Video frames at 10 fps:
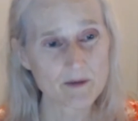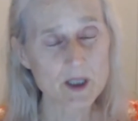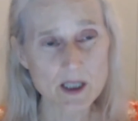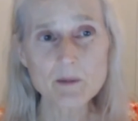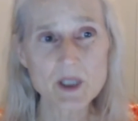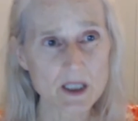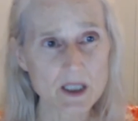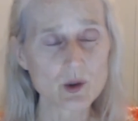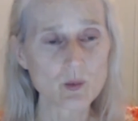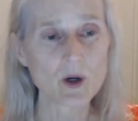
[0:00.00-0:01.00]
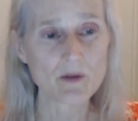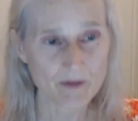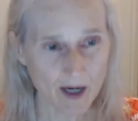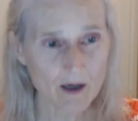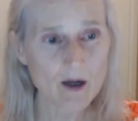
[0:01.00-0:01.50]
some cities were
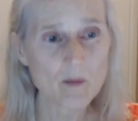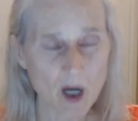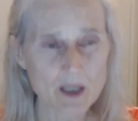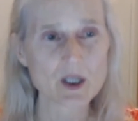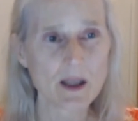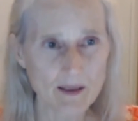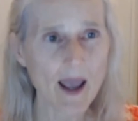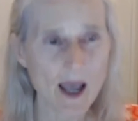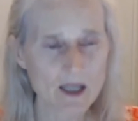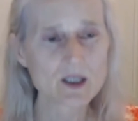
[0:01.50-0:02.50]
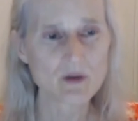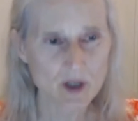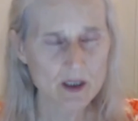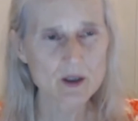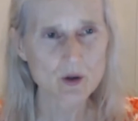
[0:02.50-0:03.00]
very much in the hands of
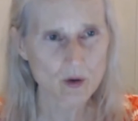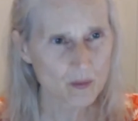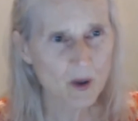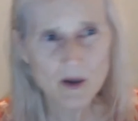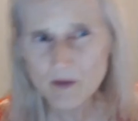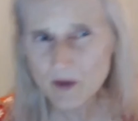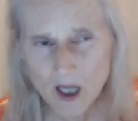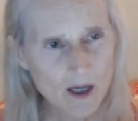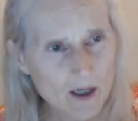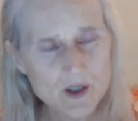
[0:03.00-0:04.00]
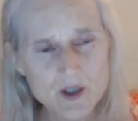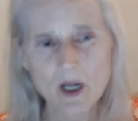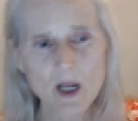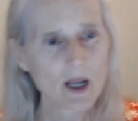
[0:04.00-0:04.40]
these sort of privileged,